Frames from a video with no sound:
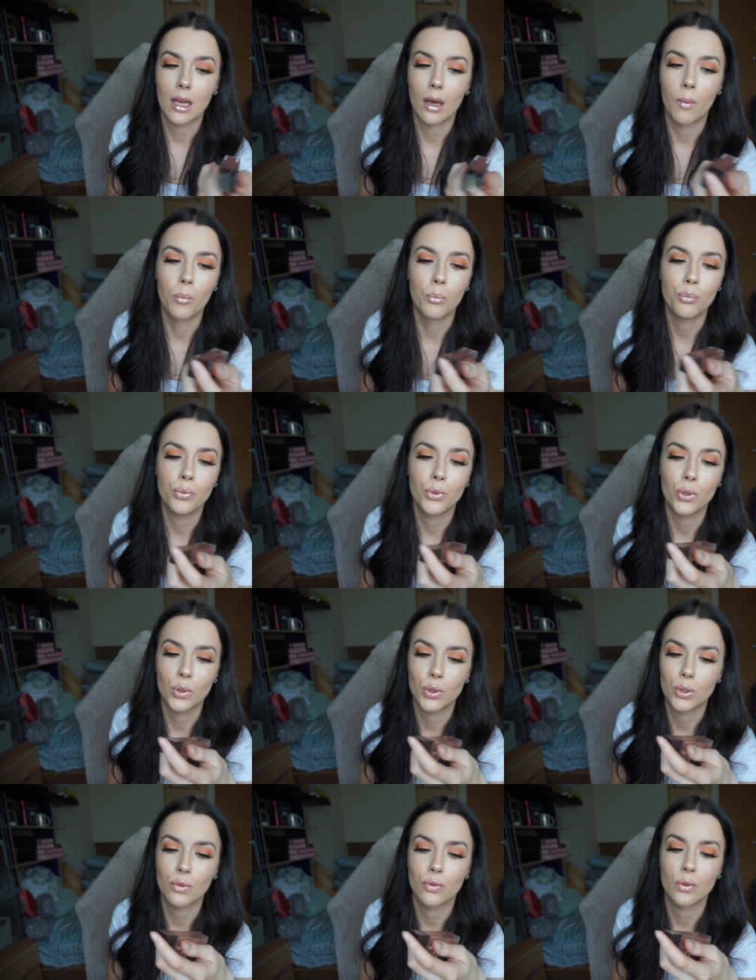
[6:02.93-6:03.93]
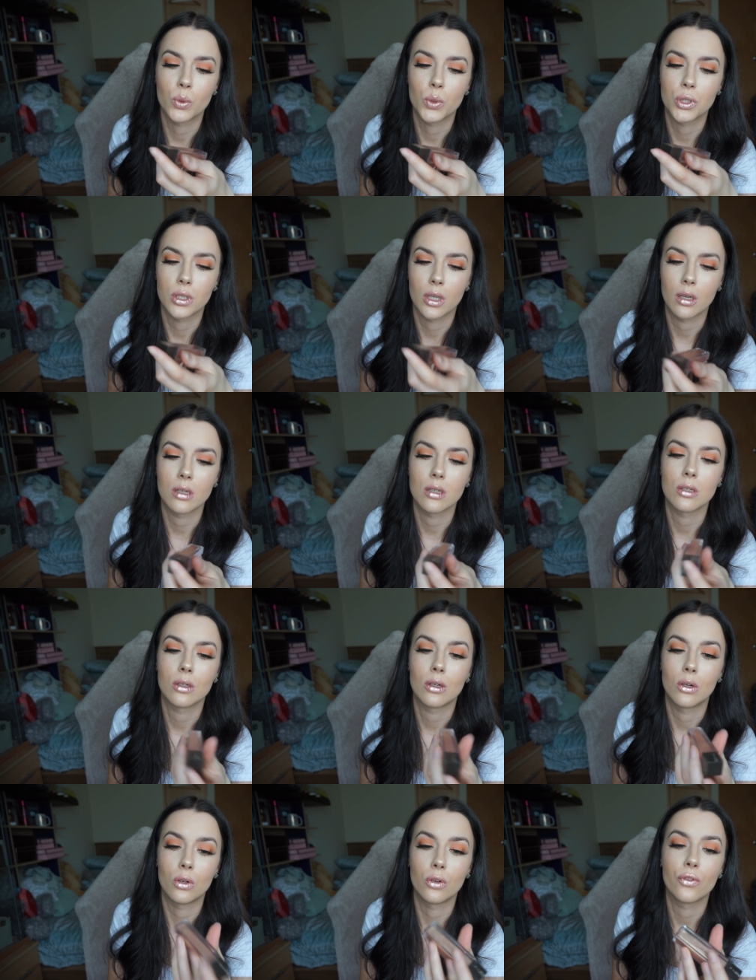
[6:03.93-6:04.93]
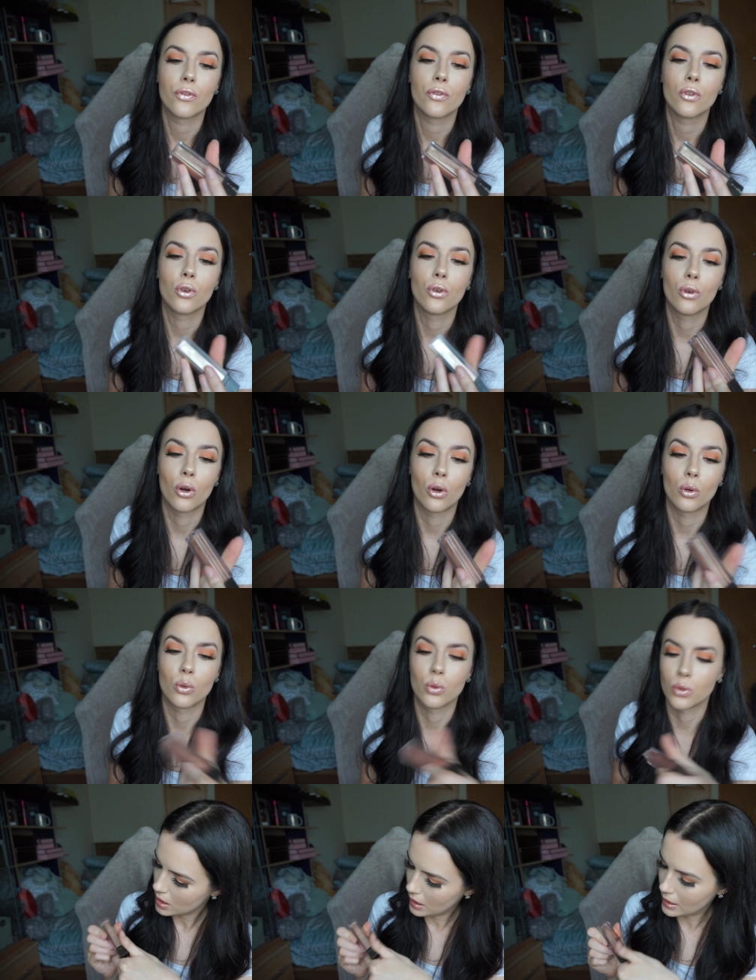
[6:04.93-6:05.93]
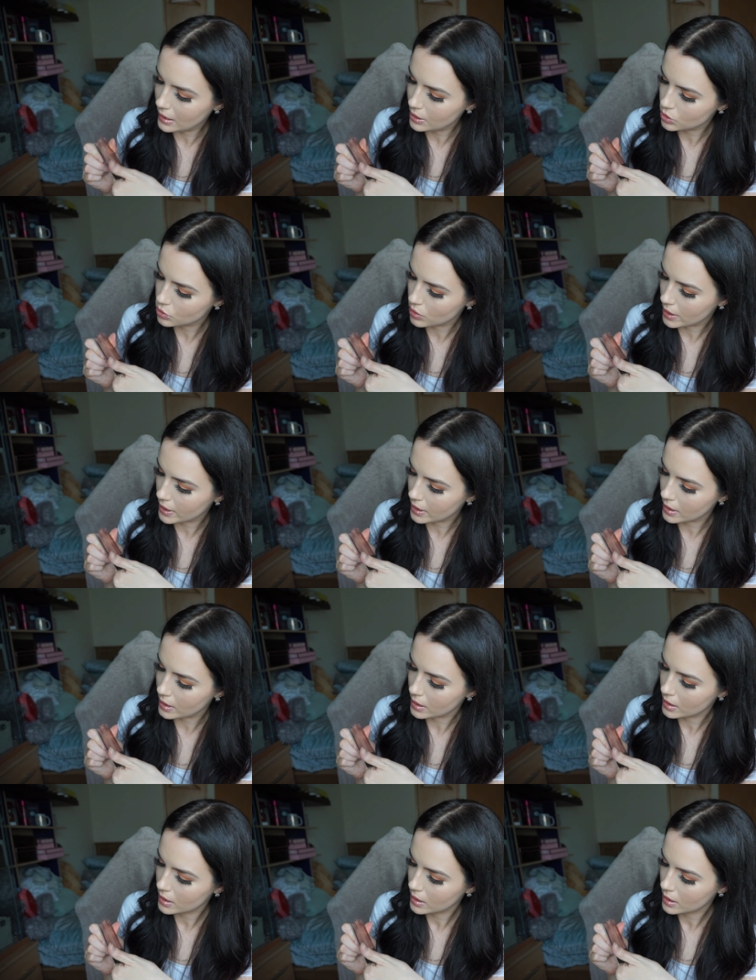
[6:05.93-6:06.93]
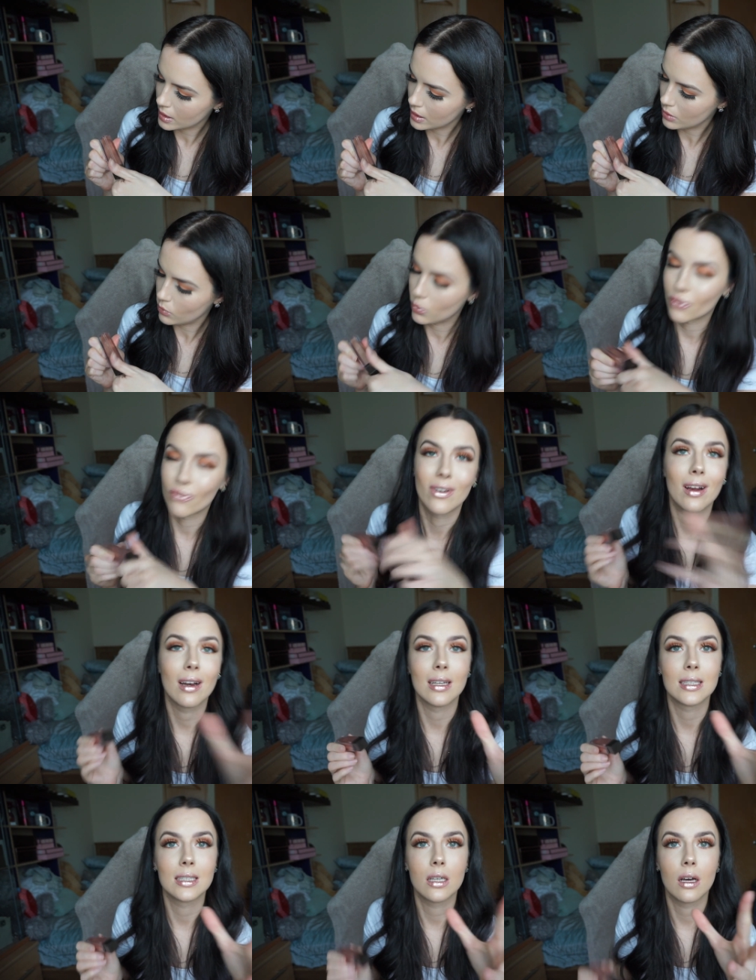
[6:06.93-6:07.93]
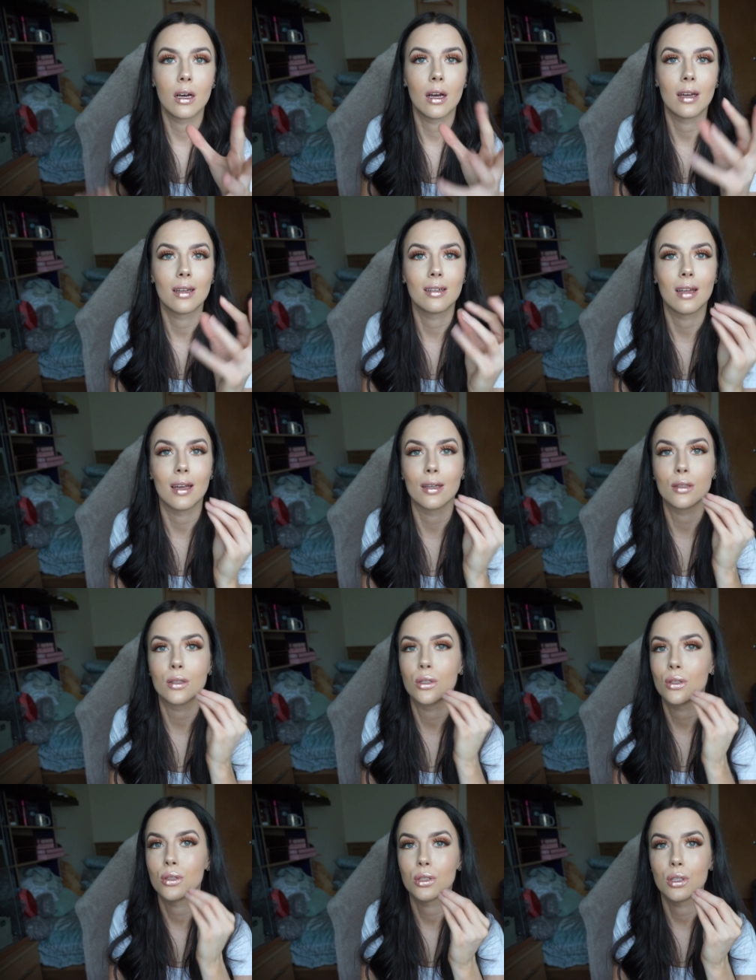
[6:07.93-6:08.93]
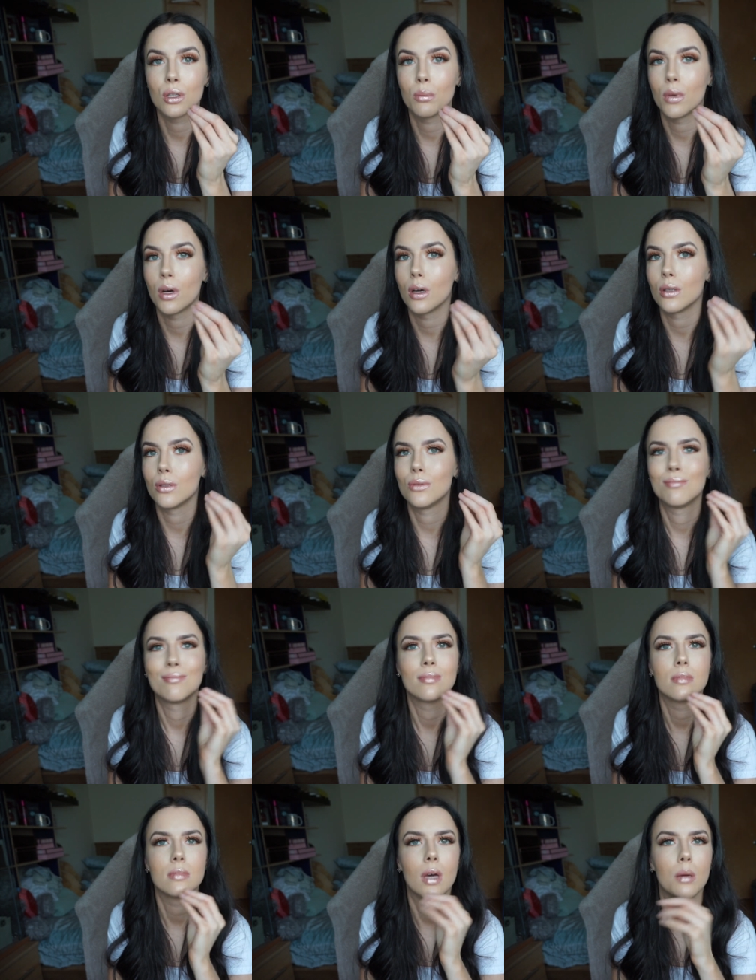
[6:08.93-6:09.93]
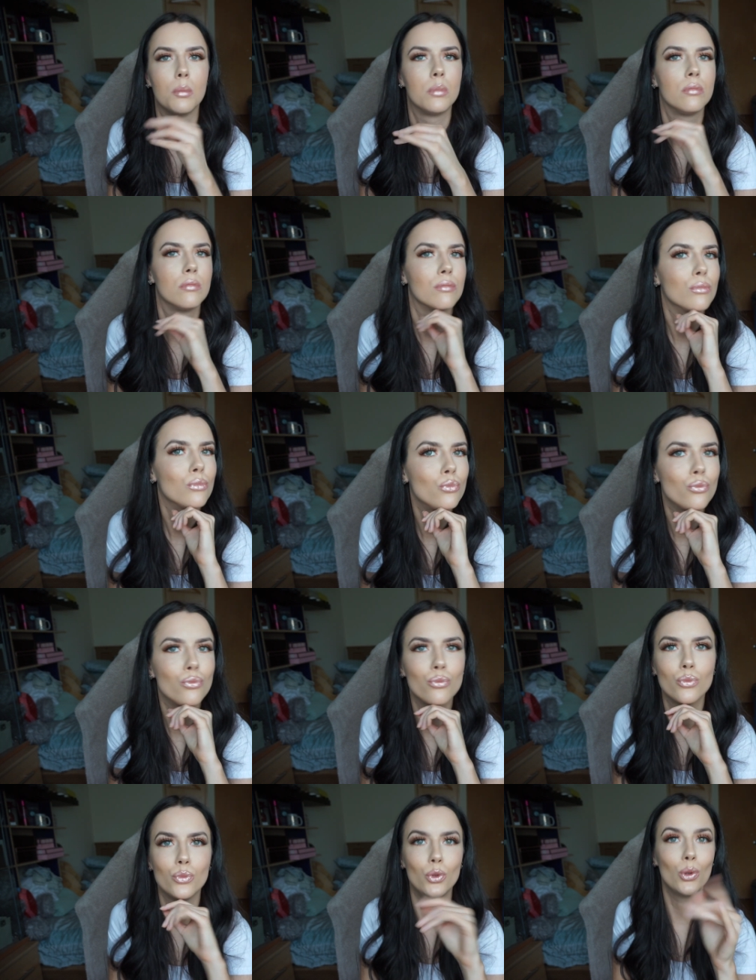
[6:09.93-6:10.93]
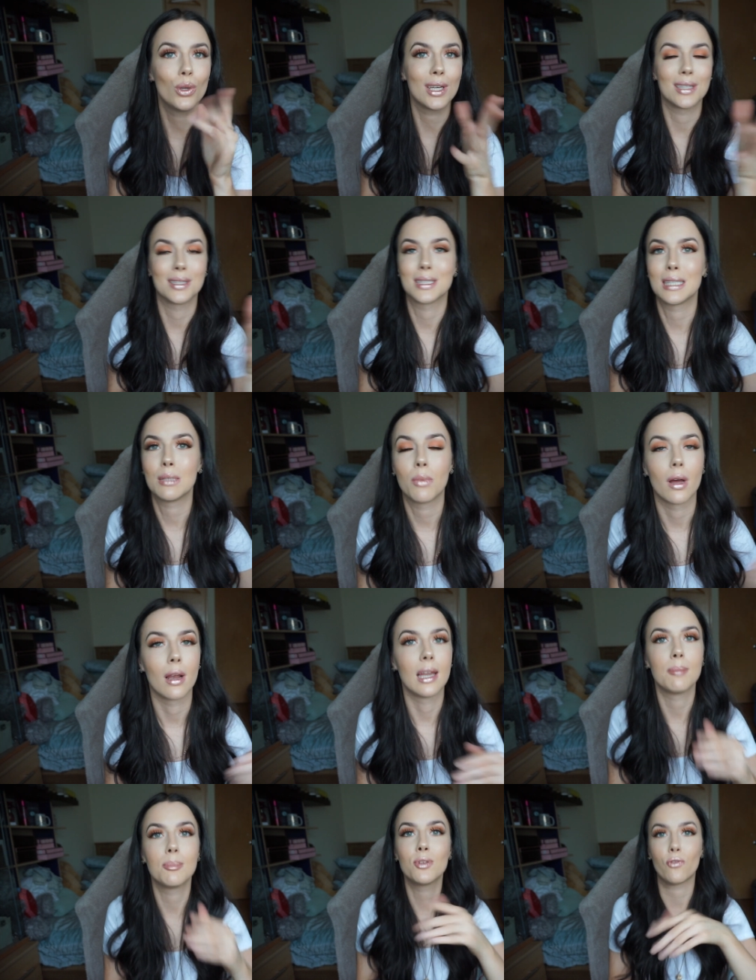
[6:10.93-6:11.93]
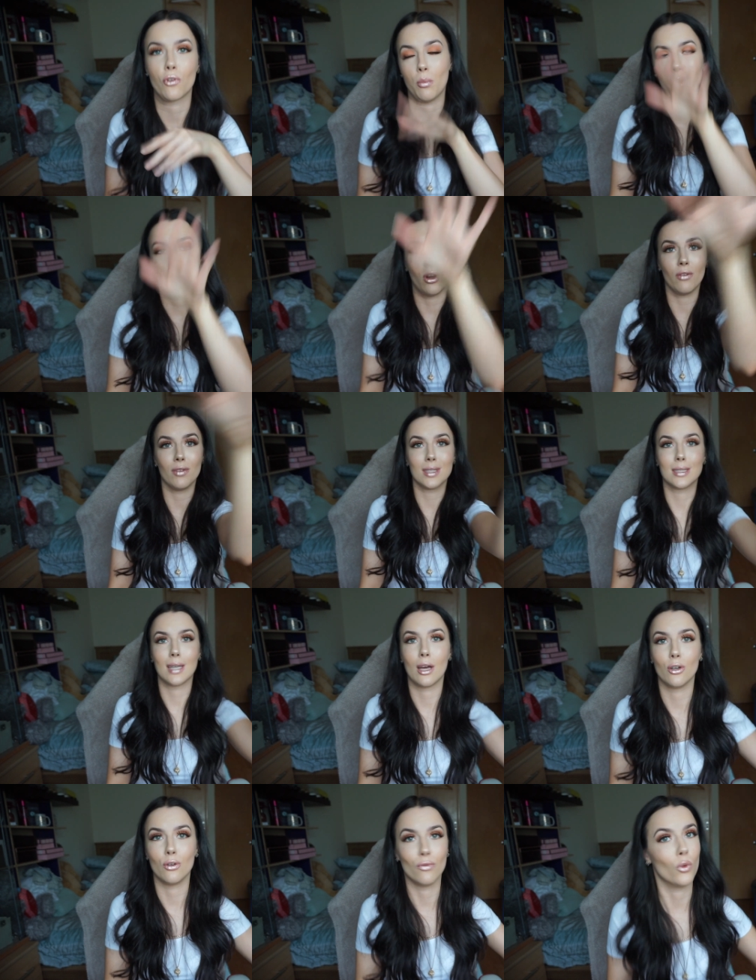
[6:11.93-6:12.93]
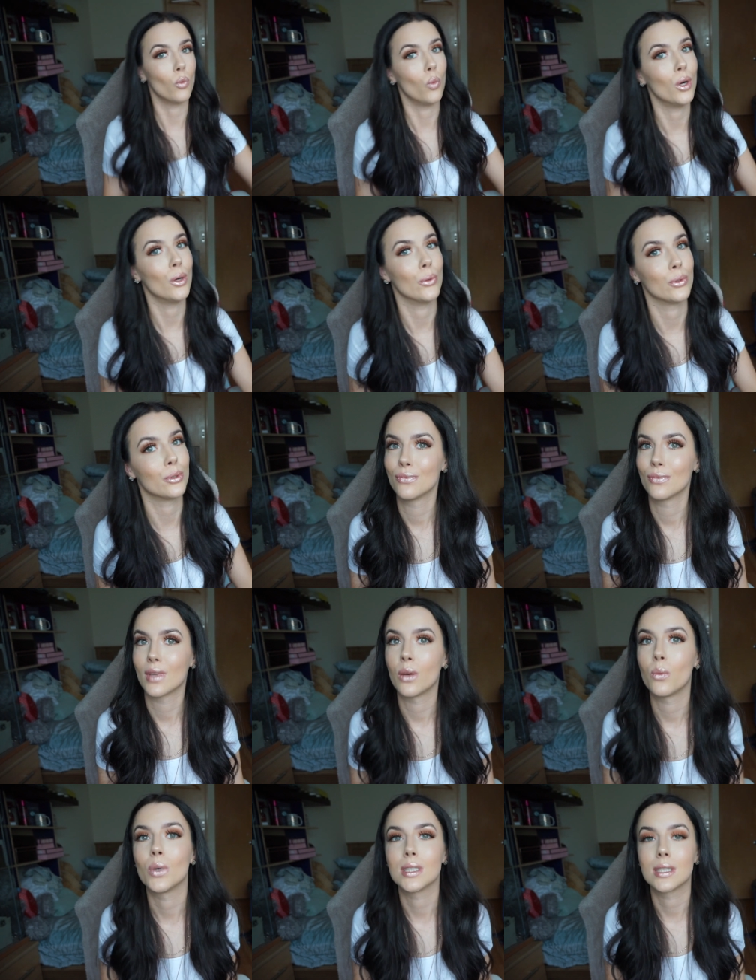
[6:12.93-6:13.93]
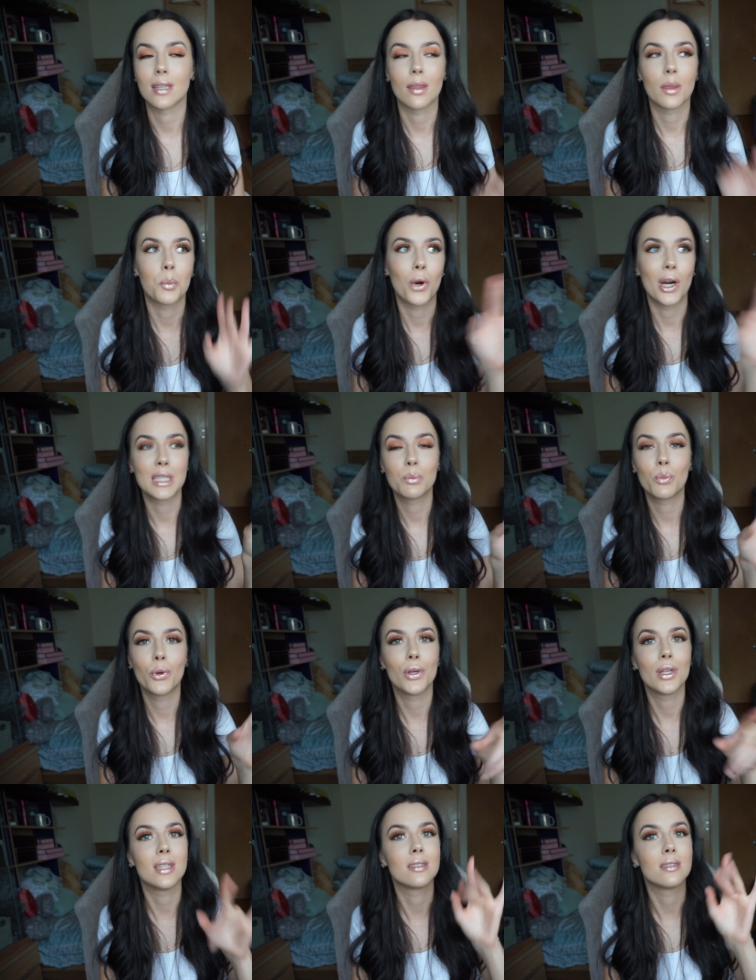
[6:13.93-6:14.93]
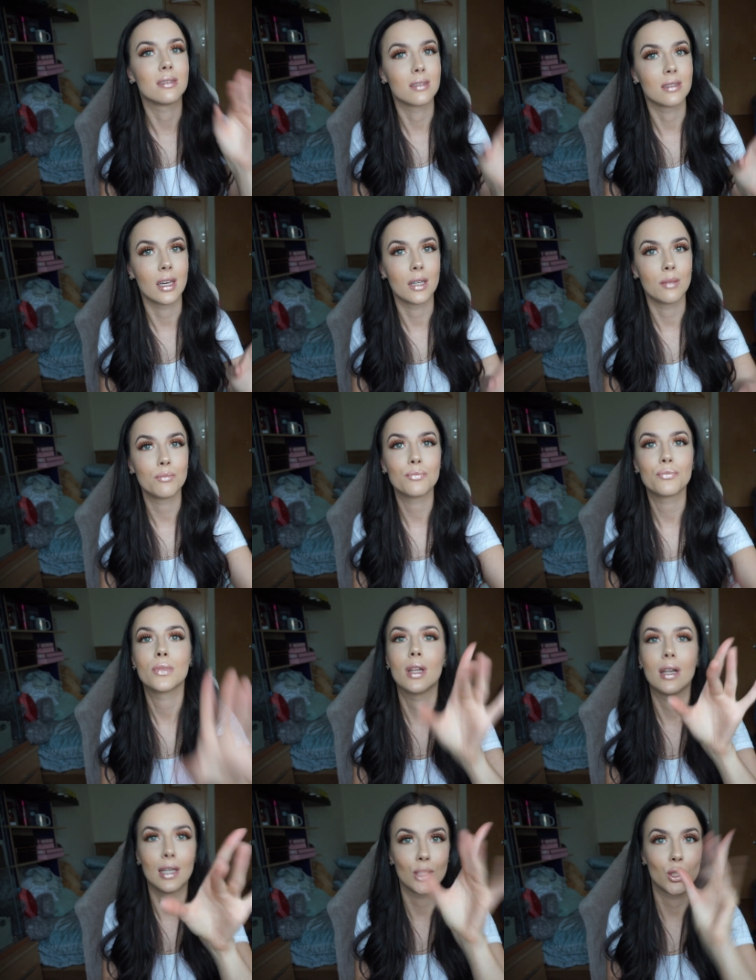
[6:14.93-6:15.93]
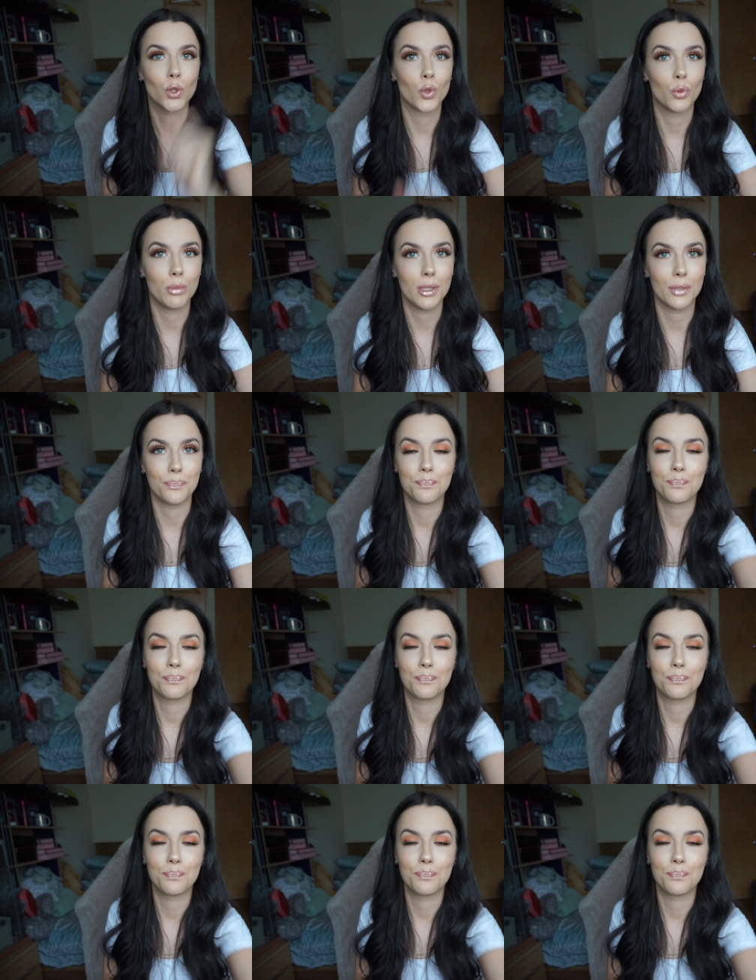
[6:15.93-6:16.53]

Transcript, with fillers: a beautiful shade of gold, literally with glitter and like shimmer. I'm, you can see my lips from another side of the world. Once again, the price point is the same. Let's zoom in.